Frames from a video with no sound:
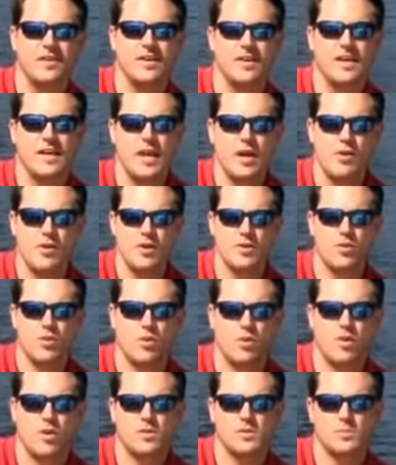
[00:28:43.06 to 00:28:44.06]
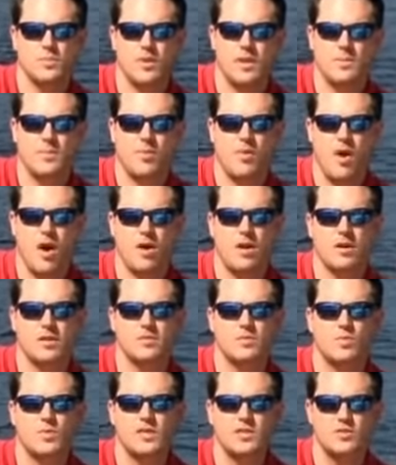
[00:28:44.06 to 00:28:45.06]
Here at Norcross Marine
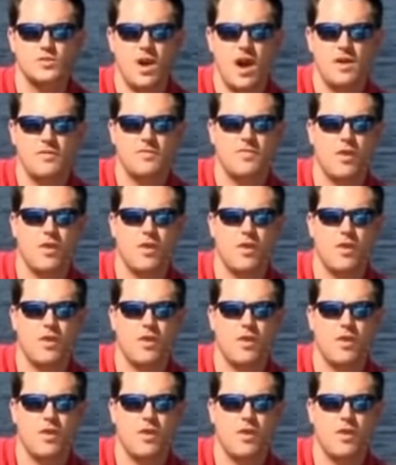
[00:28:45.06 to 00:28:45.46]
Products, we strive